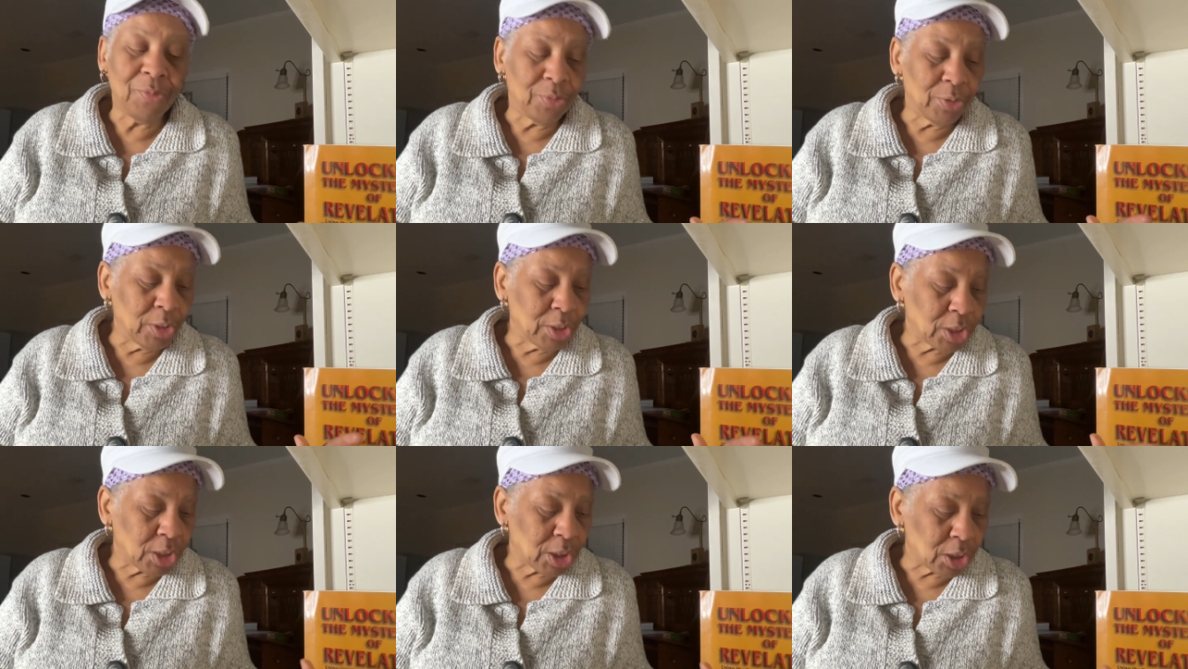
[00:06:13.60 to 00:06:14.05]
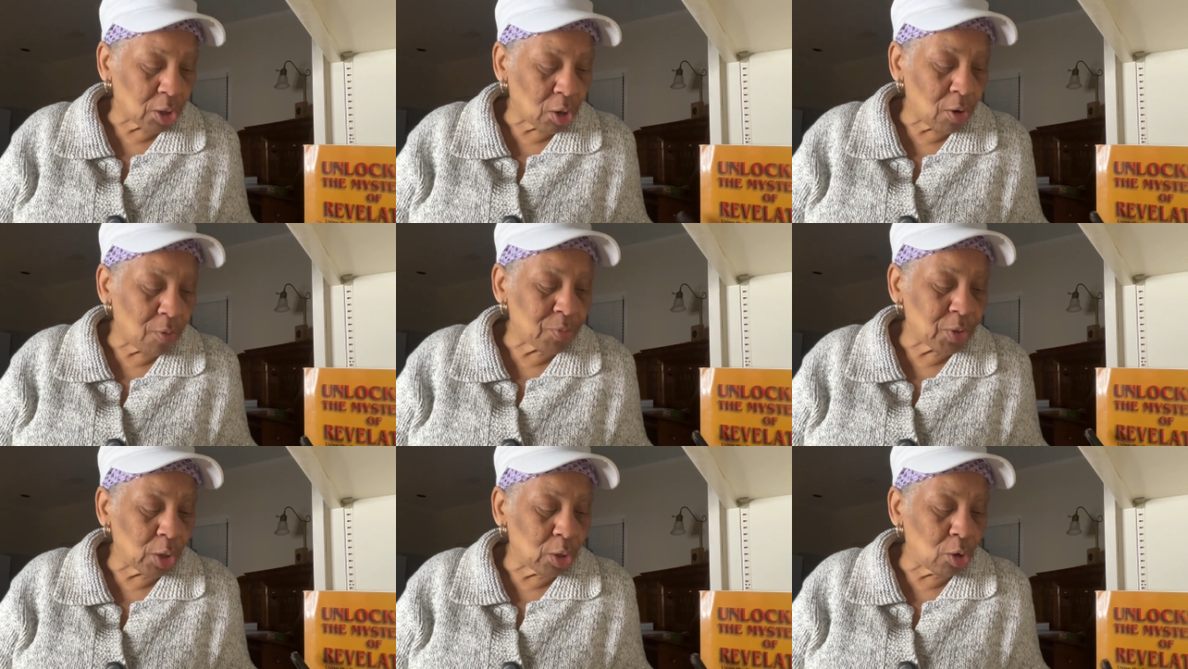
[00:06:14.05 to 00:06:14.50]

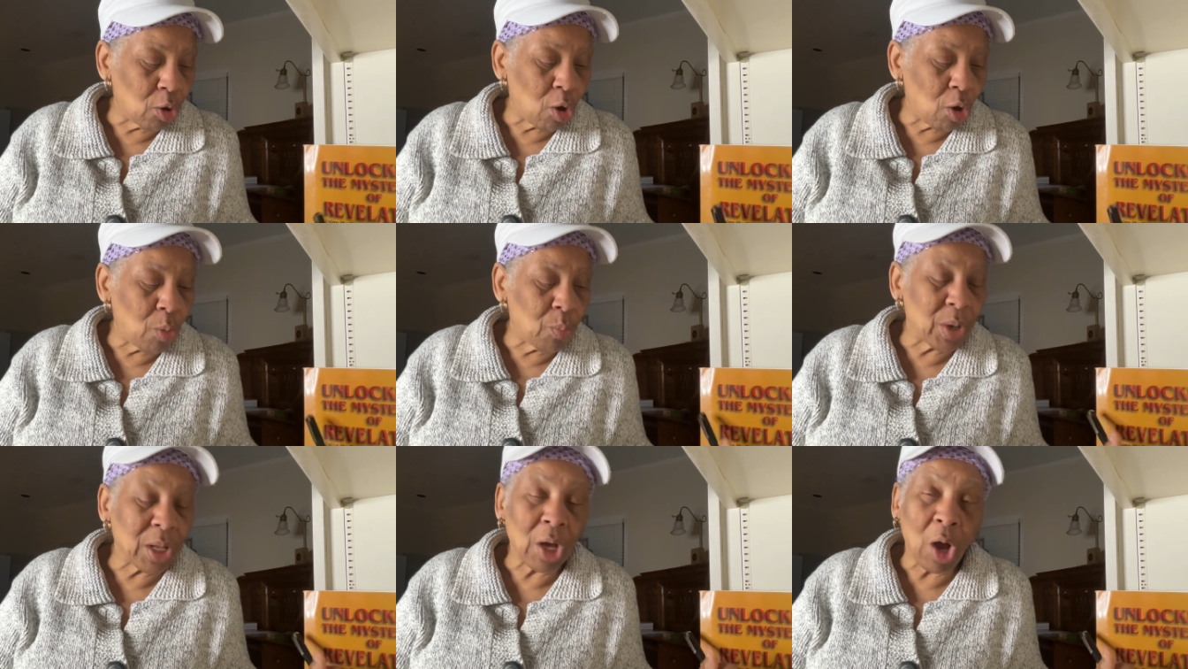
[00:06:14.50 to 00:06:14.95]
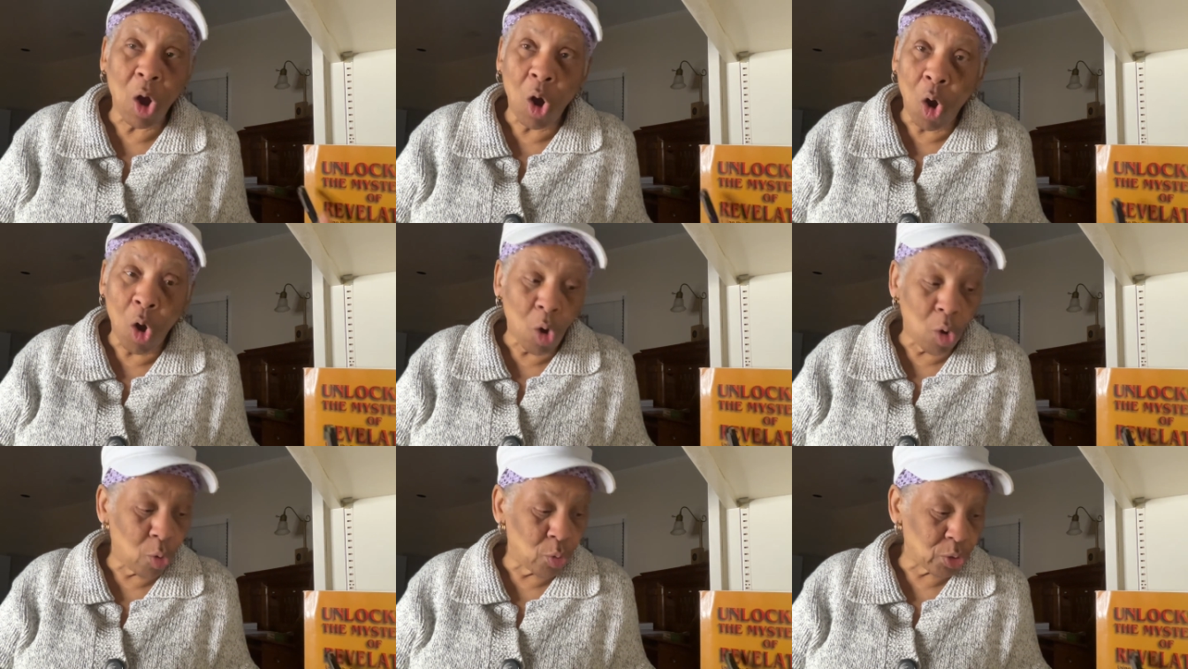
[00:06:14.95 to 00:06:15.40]
serve the Lord with
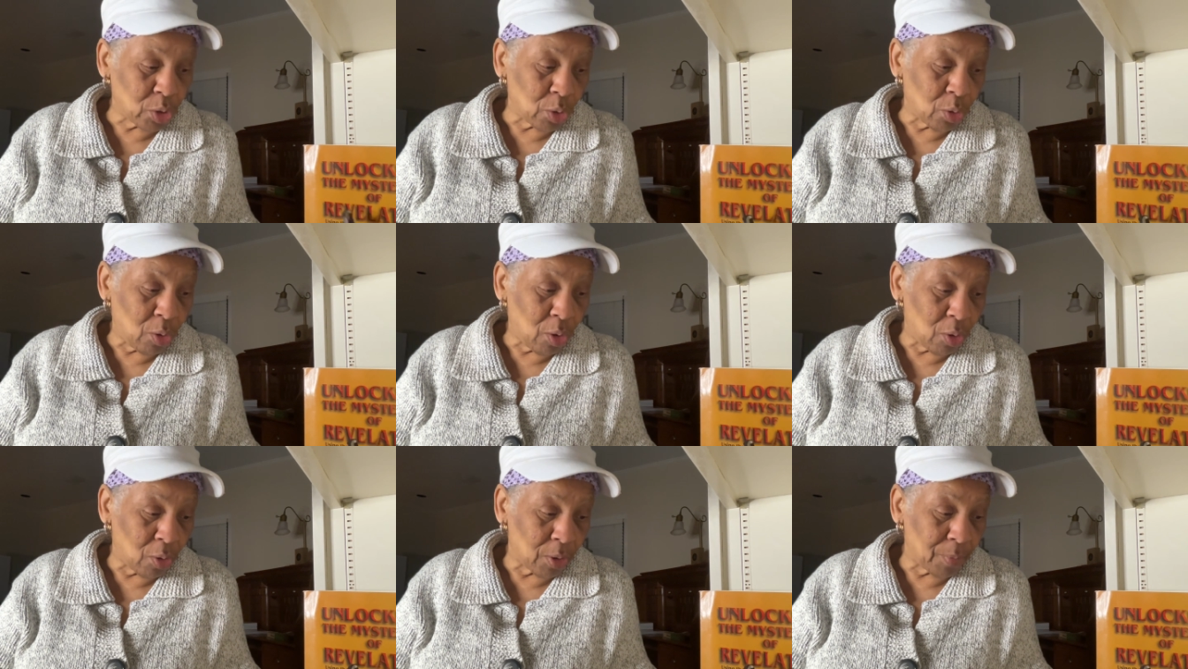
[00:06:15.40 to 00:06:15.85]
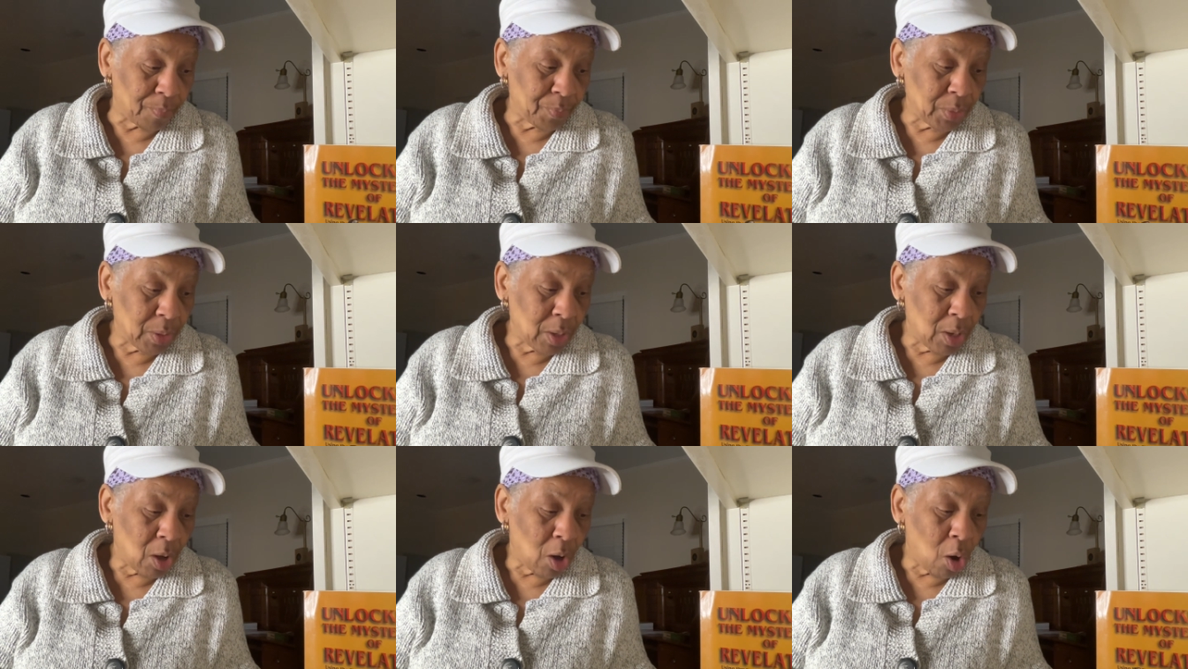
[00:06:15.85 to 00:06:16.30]
all your heart,
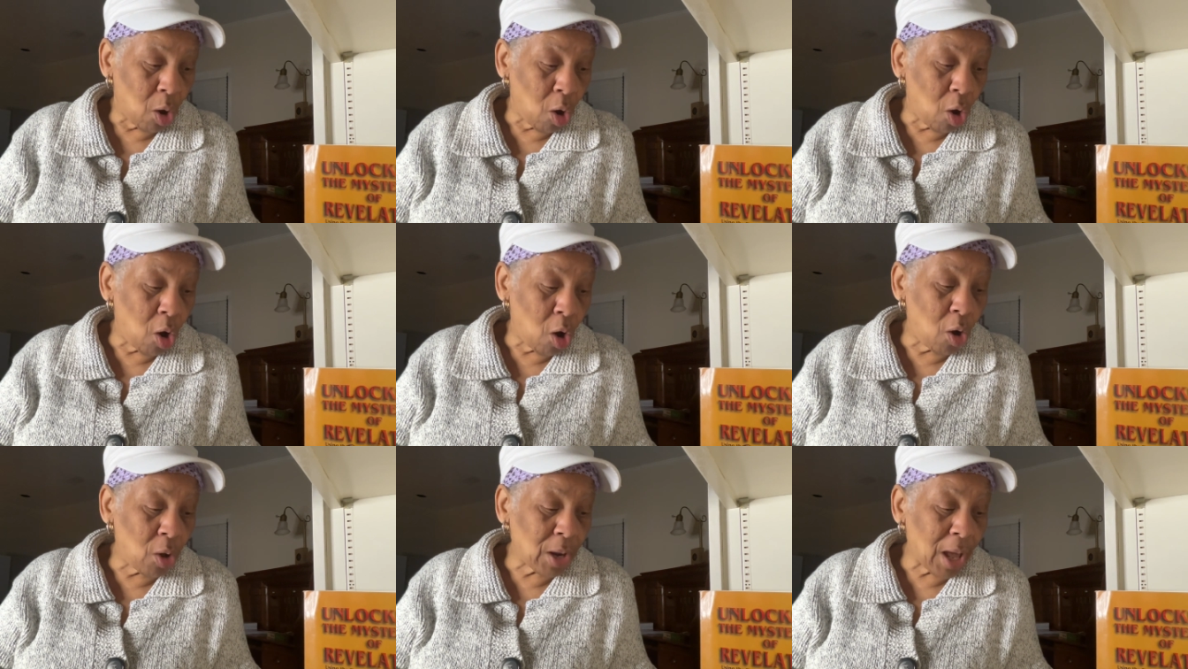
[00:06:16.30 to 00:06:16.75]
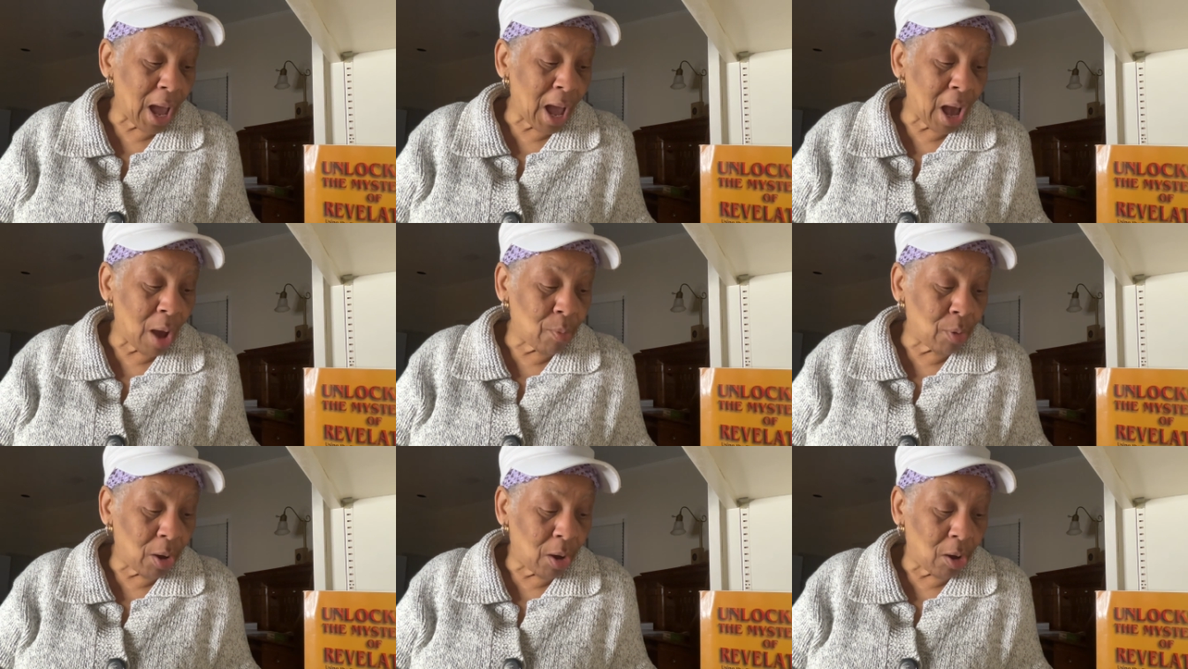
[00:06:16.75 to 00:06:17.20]
all
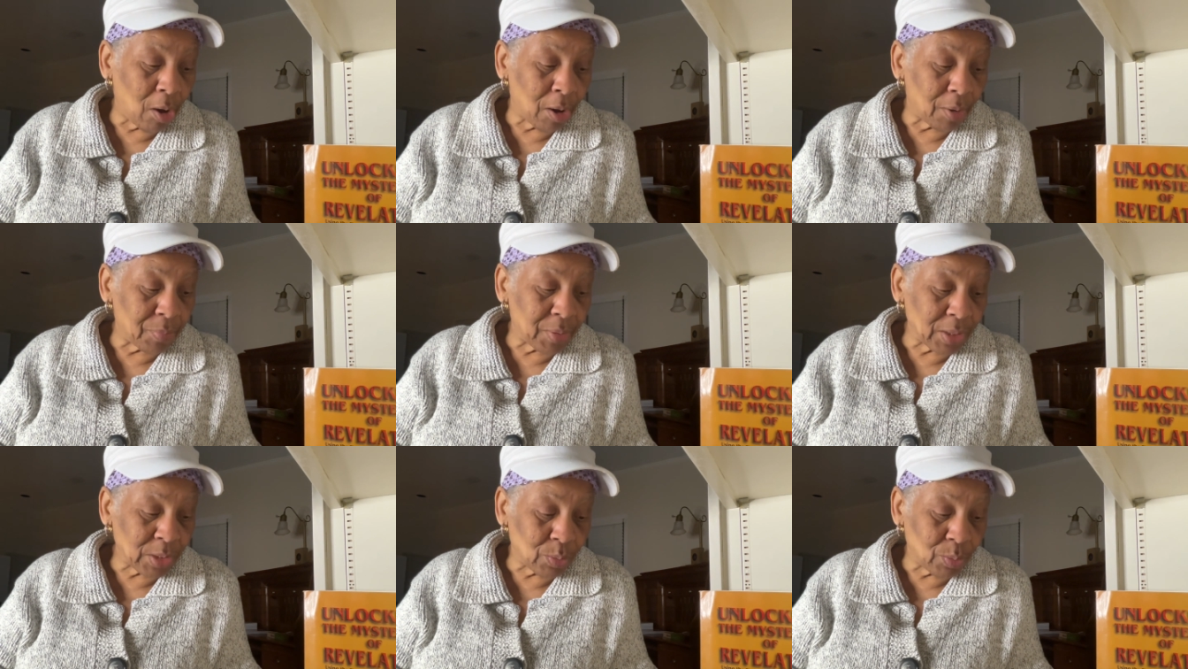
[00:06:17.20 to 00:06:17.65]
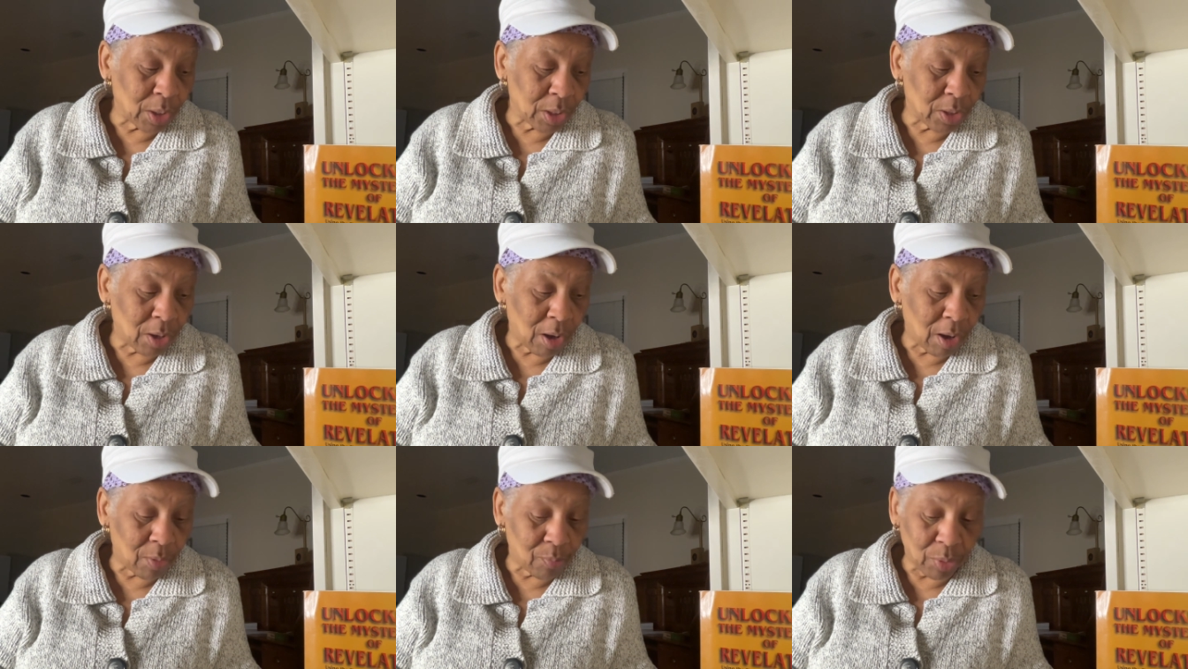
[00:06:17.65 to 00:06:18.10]
our heart. That's what
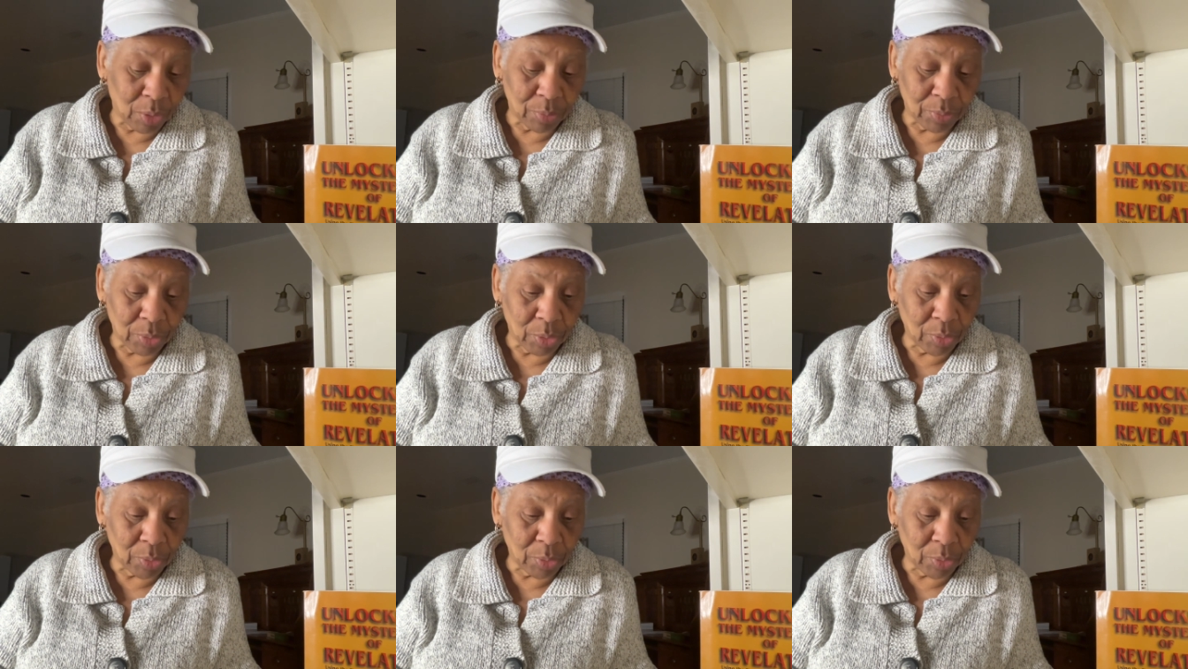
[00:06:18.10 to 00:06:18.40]
God wants.